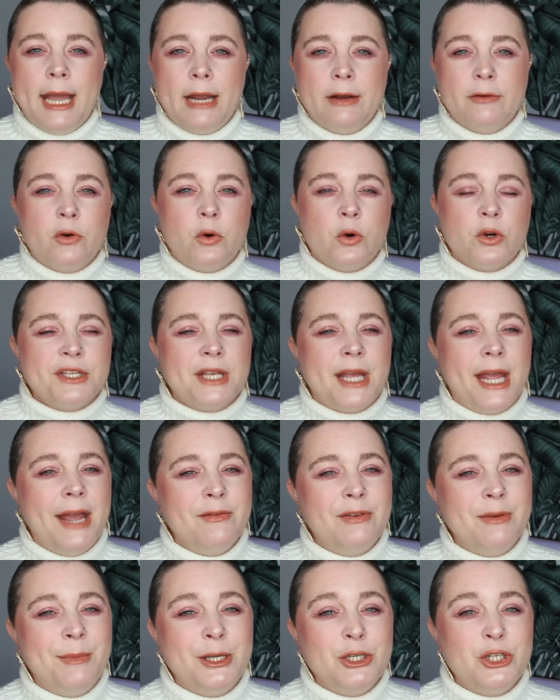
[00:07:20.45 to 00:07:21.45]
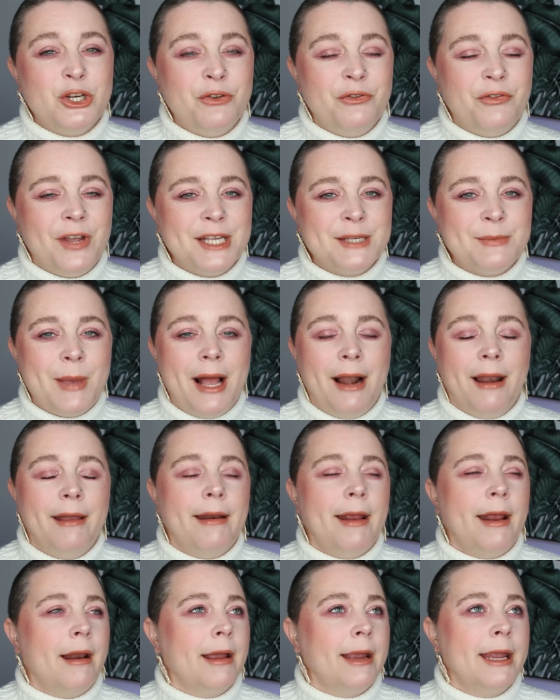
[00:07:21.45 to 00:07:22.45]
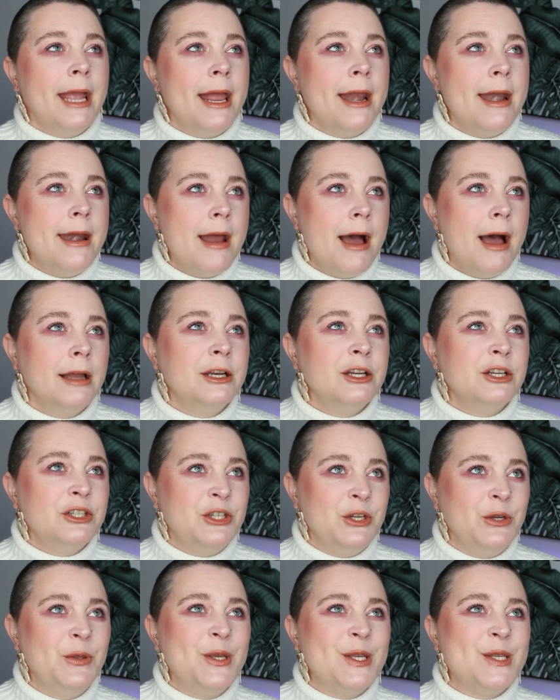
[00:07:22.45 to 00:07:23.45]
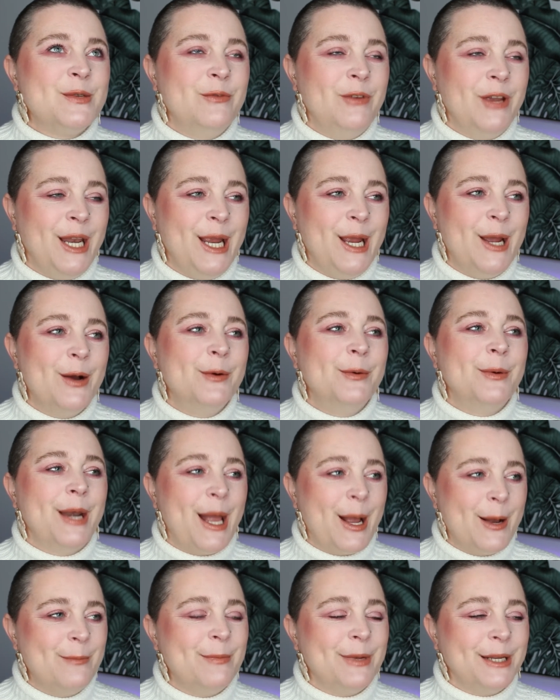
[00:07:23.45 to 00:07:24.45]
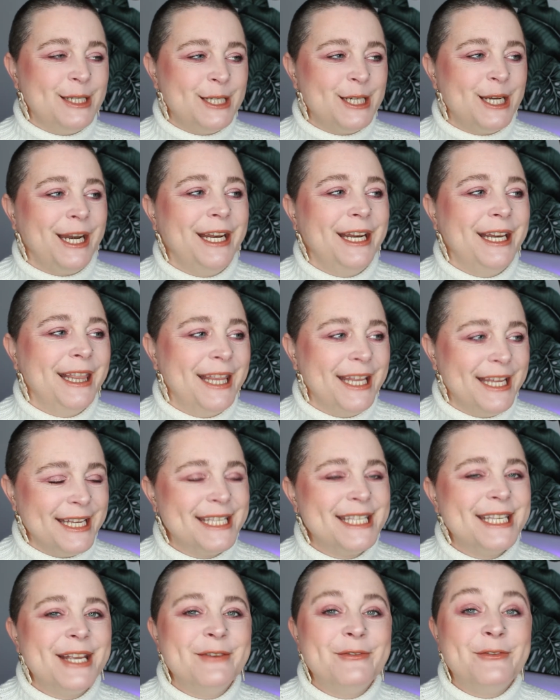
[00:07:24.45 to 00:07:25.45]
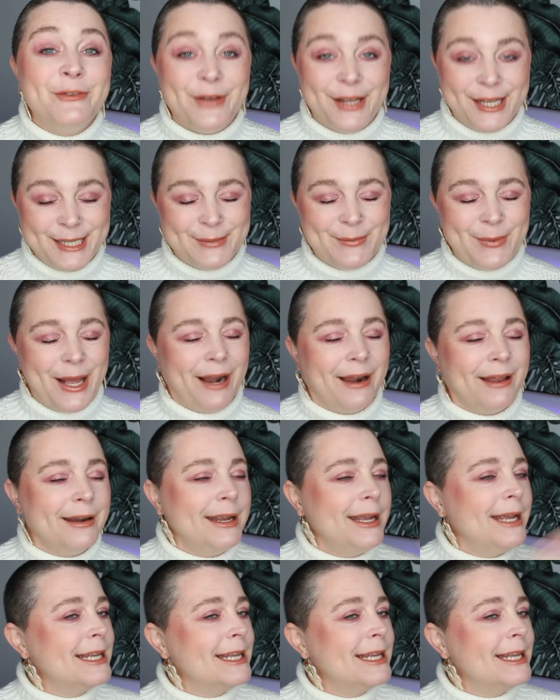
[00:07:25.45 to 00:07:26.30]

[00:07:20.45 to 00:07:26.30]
And of course, I have to mention a face palette, and I cannot do this video without mentioning this face palette.